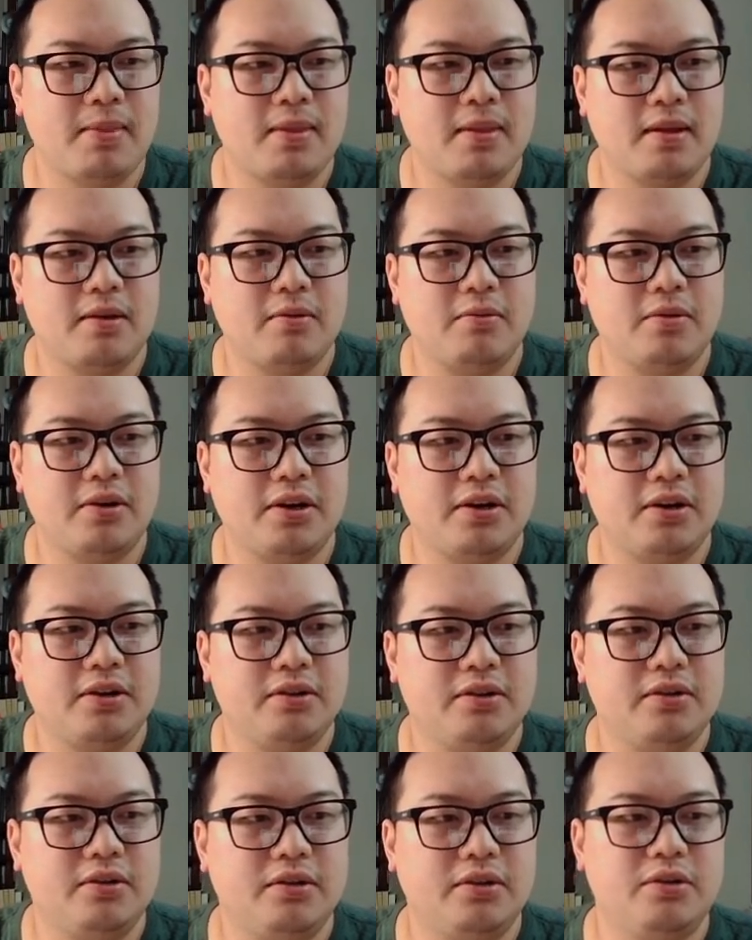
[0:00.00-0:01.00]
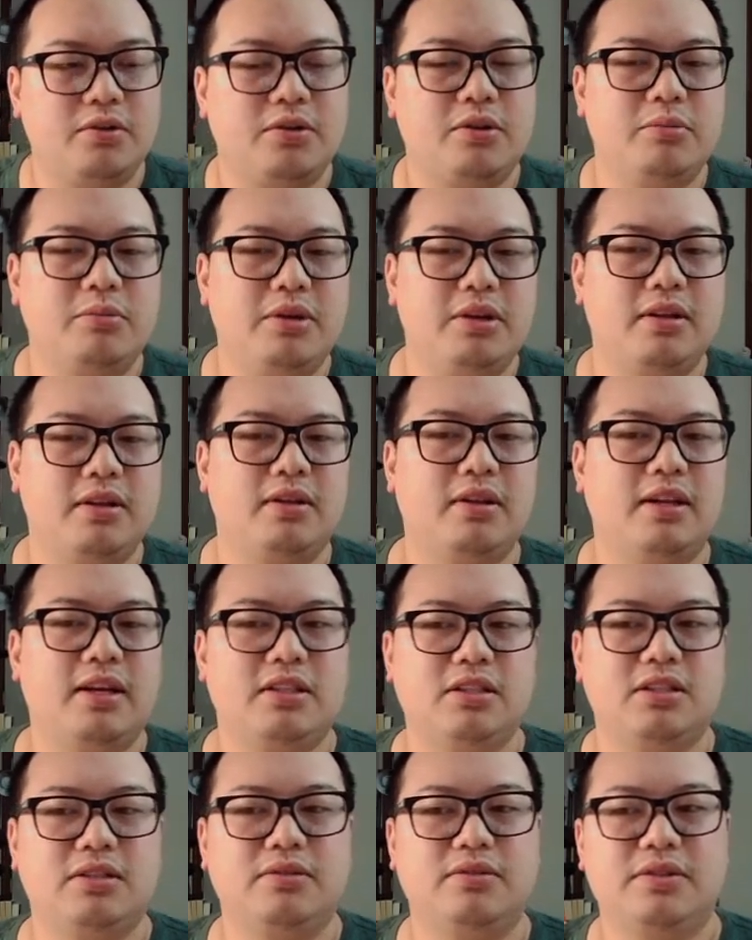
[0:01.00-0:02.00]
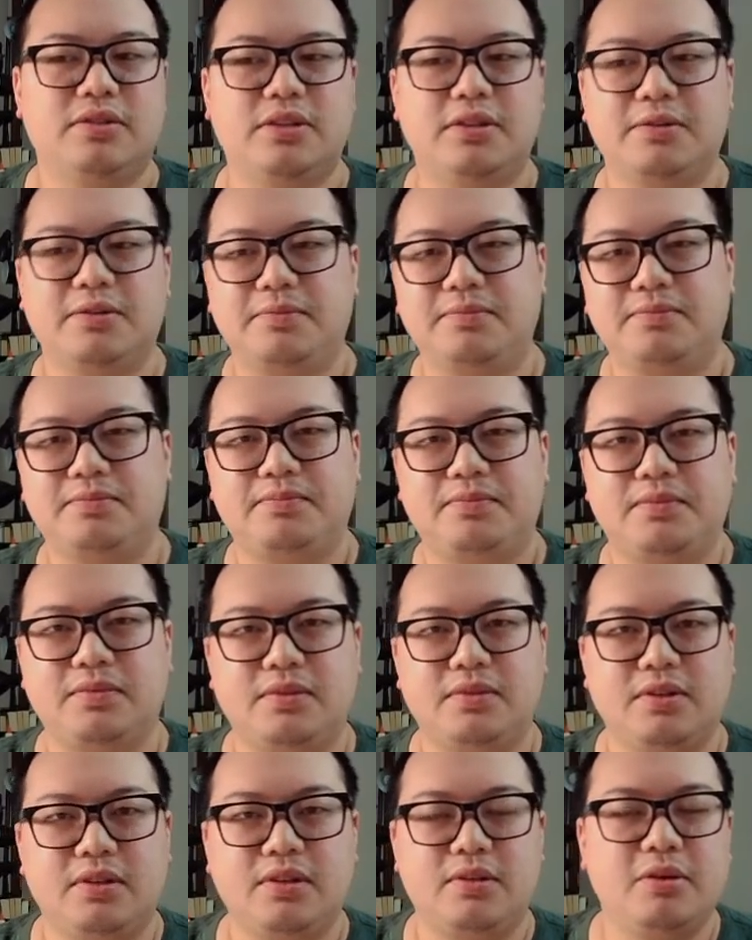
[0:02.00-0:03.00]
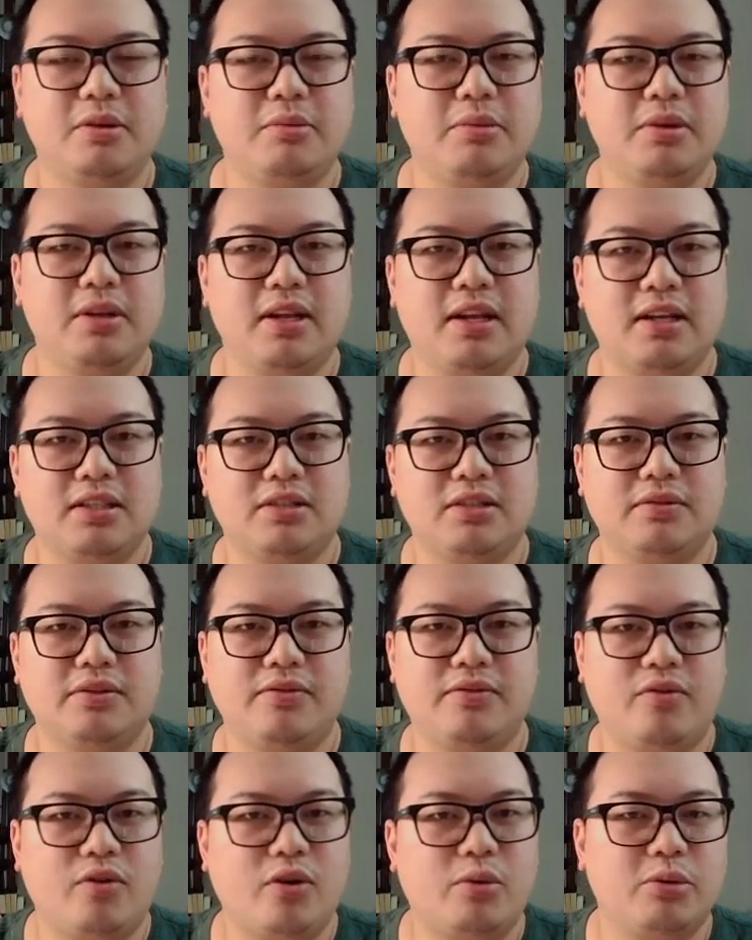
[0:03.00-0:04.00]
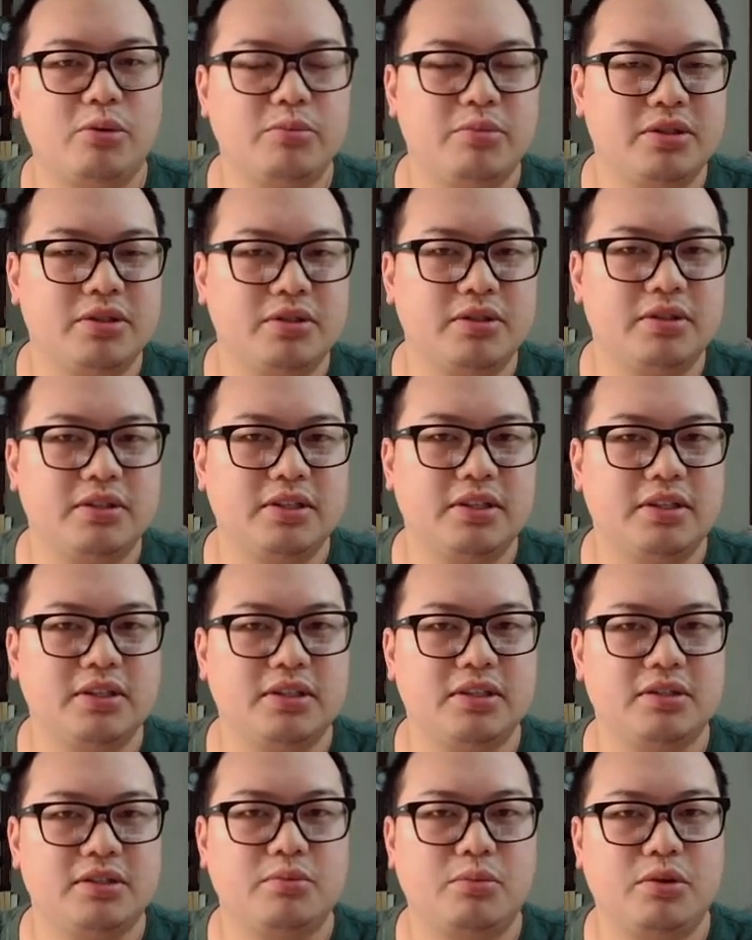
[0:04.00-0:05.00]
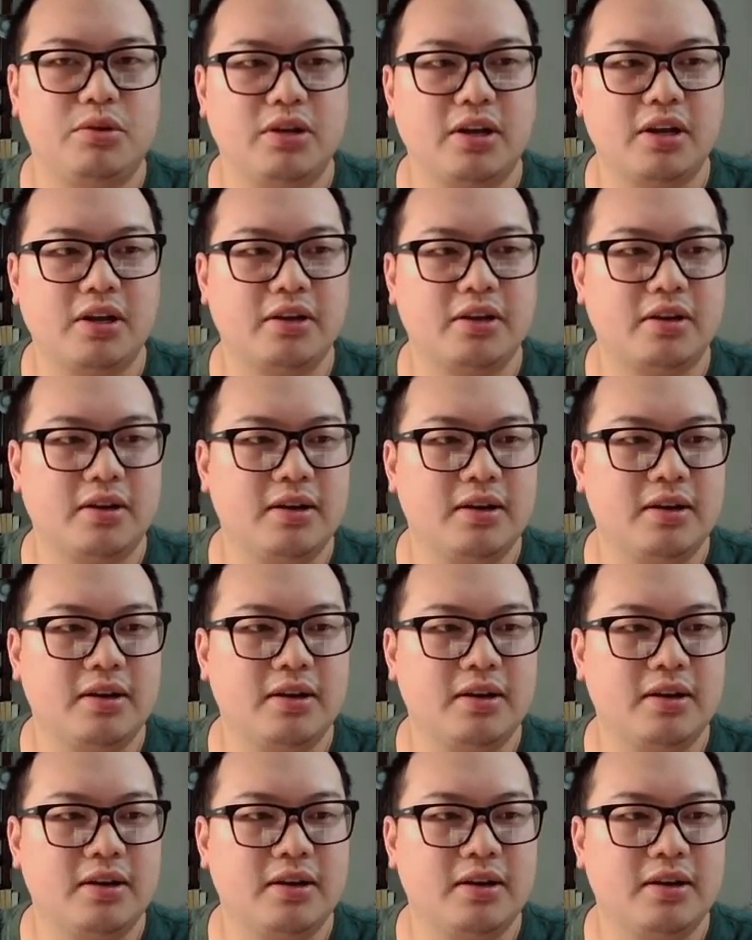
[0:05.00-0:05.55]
where you can be less of a formal business and just more like